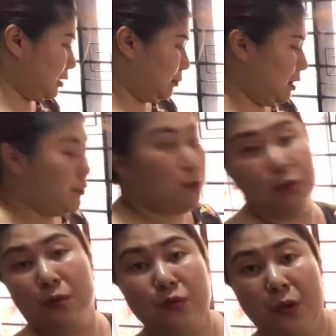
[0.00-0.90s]
If you
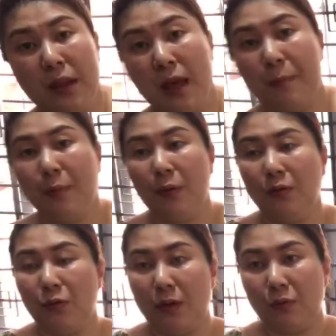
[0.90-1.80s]
use red
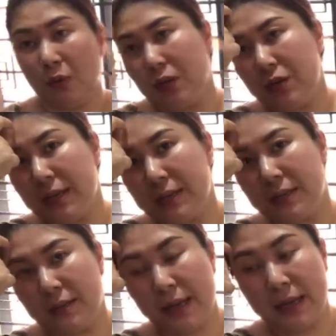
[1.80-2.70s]
apples, you have to adjust
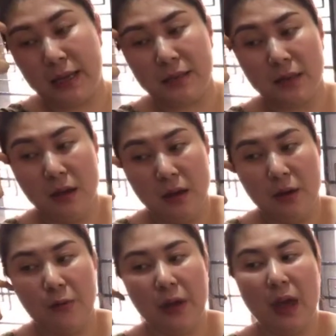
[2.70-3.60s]
the taste.
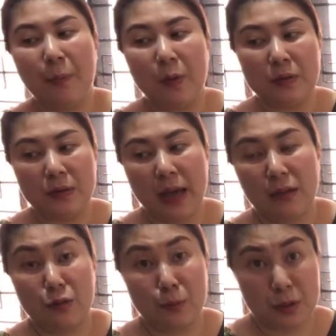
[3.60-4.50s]
Red apples
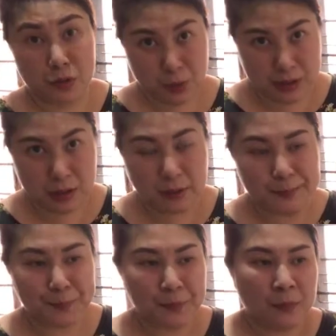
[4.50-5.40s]
tend to be sweeter.
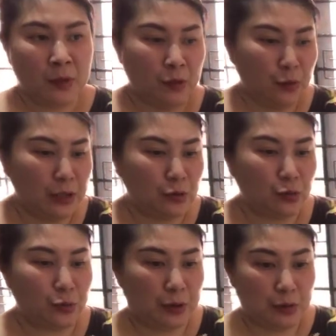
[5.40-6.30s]
You need
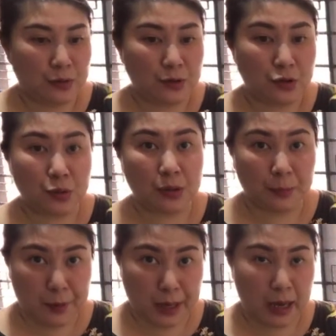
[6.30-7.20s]
to reduce the sugar
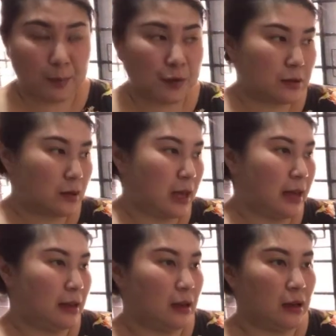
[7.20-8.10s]
perhaps,
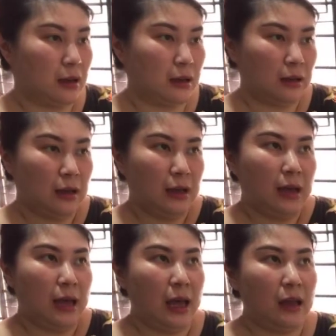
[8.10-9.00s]
and
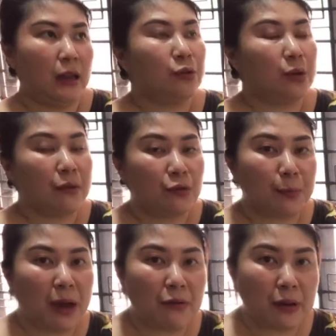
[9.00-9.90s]
you have to
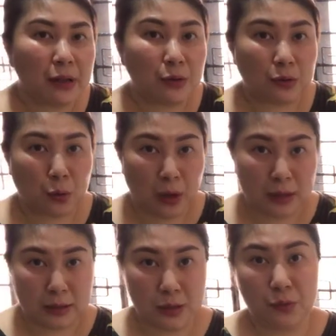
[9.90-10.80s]
buy really good
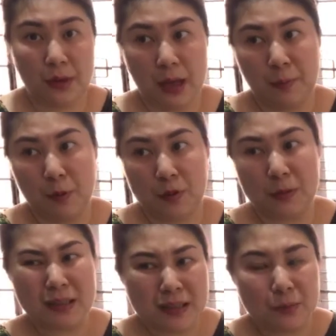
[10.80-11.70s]
quality red apples,
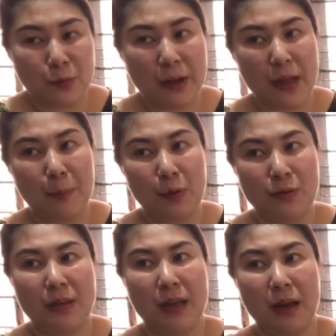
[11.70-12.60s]
because some red
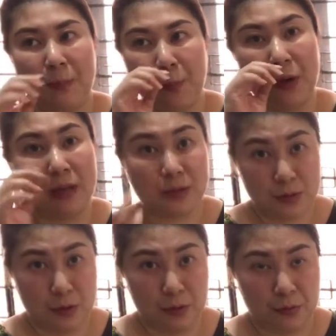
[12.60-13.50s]
apples, they are pretty
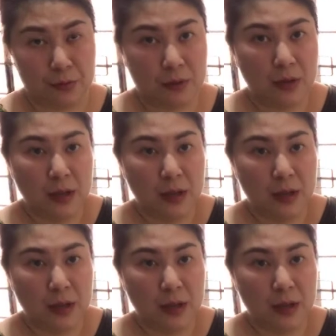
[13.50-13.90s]
soft.